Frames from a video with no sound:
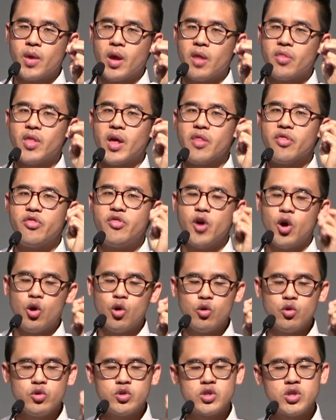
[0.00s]
that
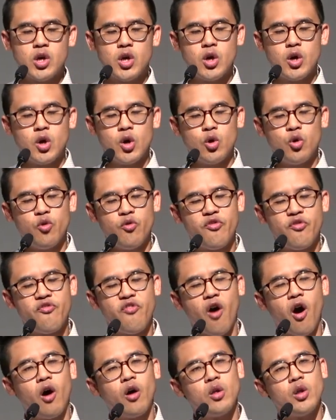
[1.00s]
those who
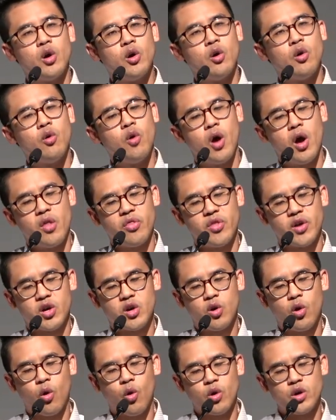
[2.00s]
follow the
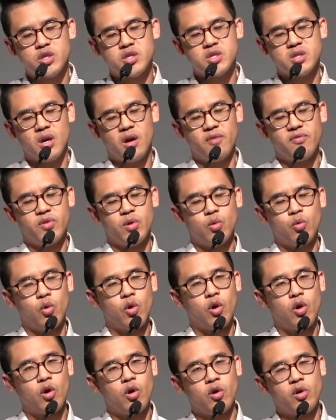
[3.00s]
course of the
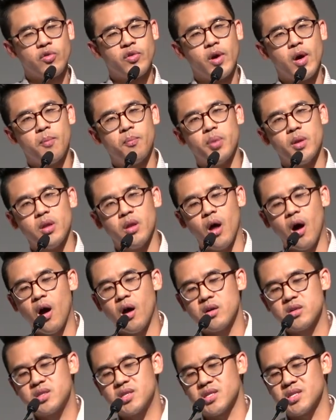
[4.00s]
world
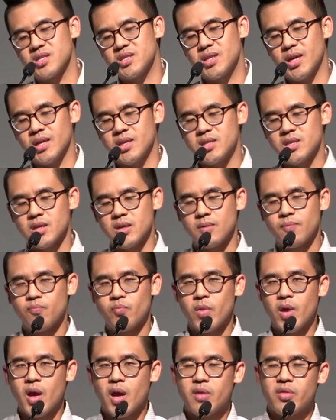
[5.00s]
belong to Satan.
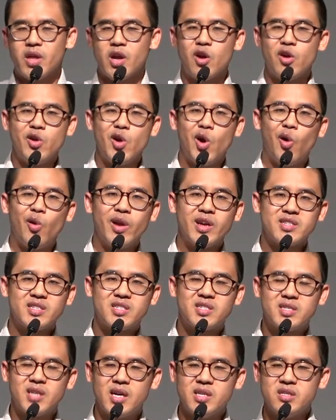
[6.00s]
They are known as
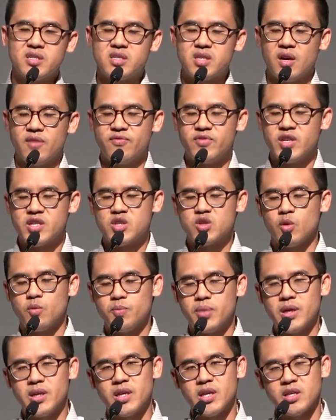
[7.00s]
sons of
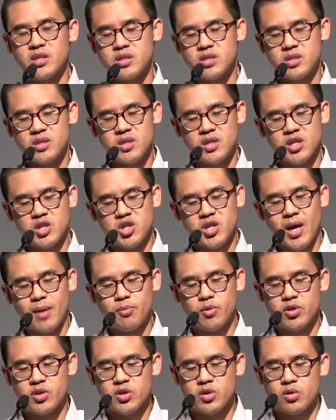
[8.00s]
disobedience in
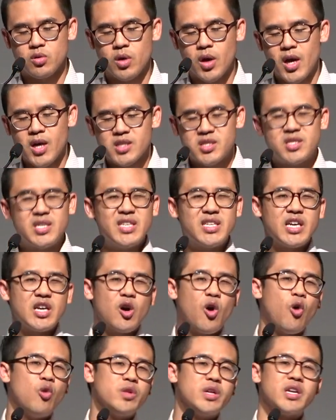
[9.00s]
chapter 2, seeking
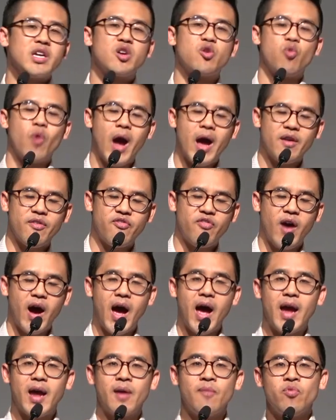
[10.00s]
only to
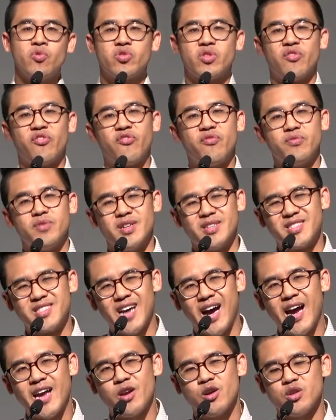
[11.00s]
gratify the
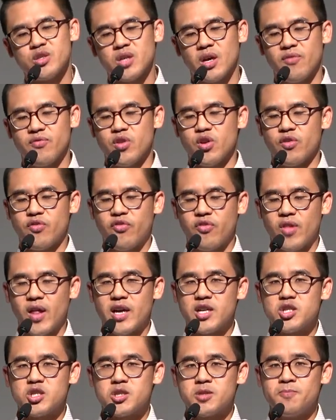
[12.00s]
desires of their
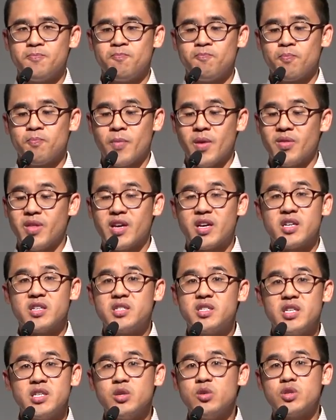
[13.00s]
flesh. They
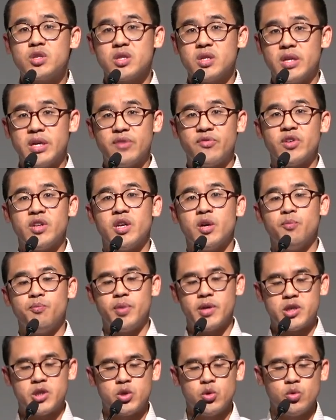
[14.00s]
continue to live in
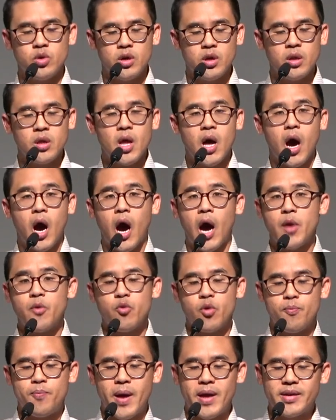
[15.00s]
habitual,
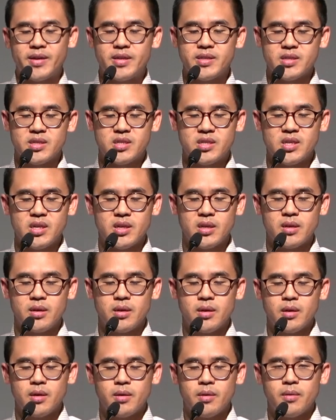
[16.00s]
unrepentant sin,
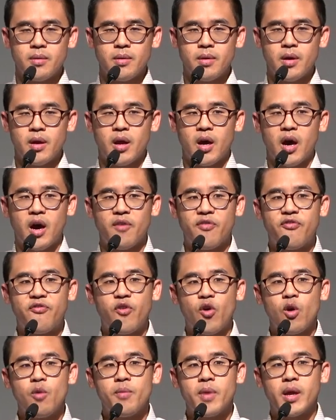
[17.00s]

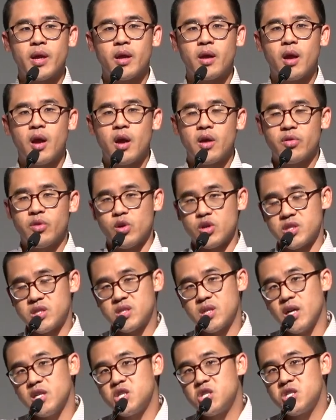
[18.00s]
affirming their
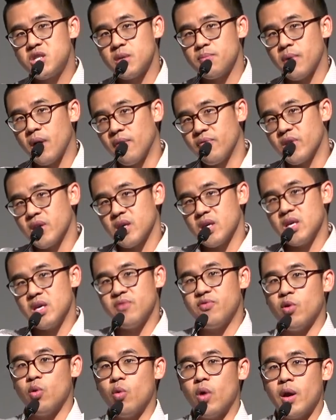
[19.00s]
sonship of the
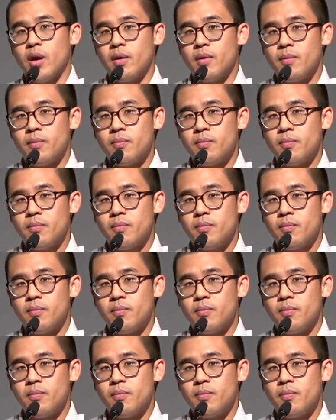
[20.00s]
evil one.